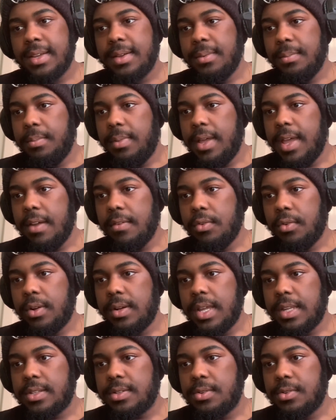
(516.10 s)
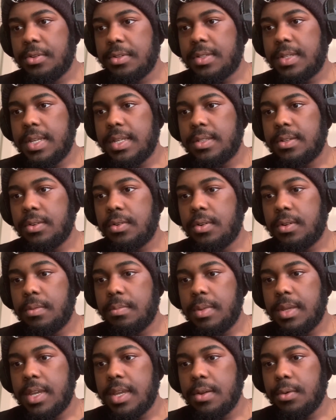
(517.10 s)
But everyone at school says they're going to
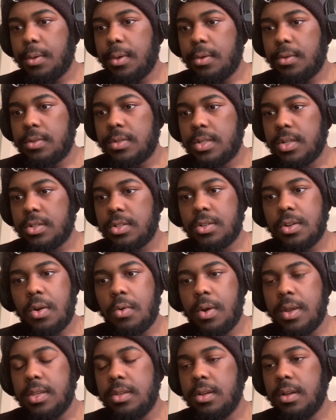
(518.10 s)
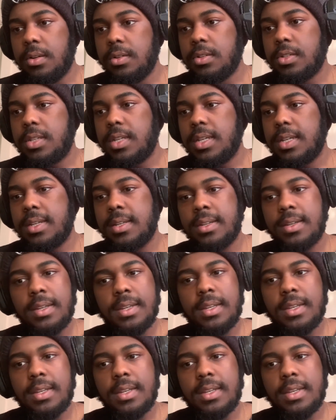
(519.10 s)
be heroes. There's no way you understand.